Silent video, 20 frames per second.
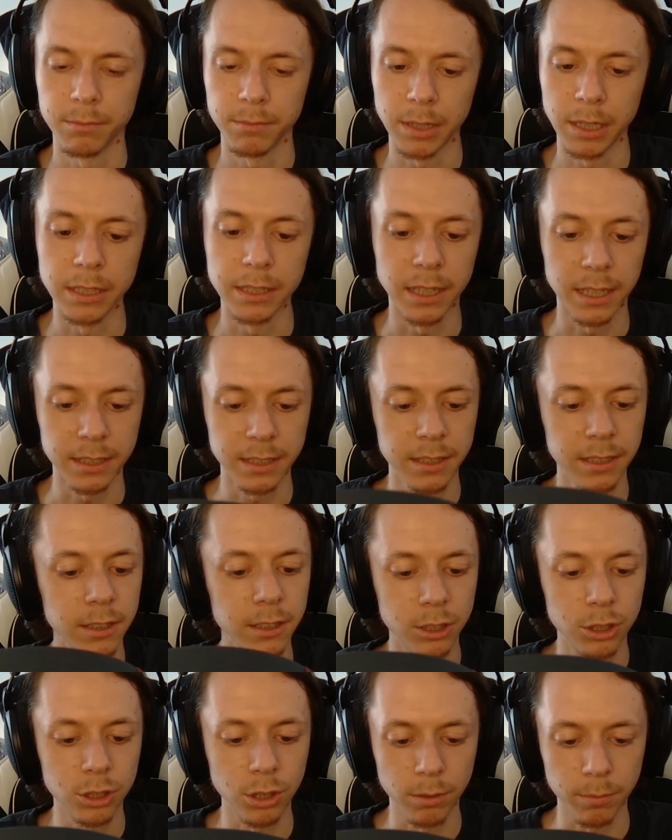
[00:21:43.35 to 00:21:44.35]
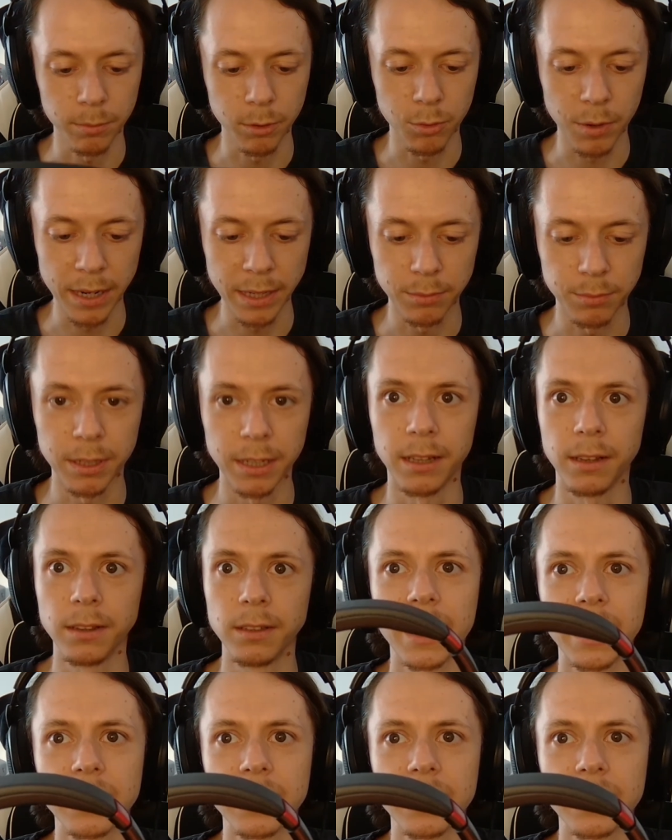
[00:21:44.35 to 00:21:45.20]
it does its job quite well.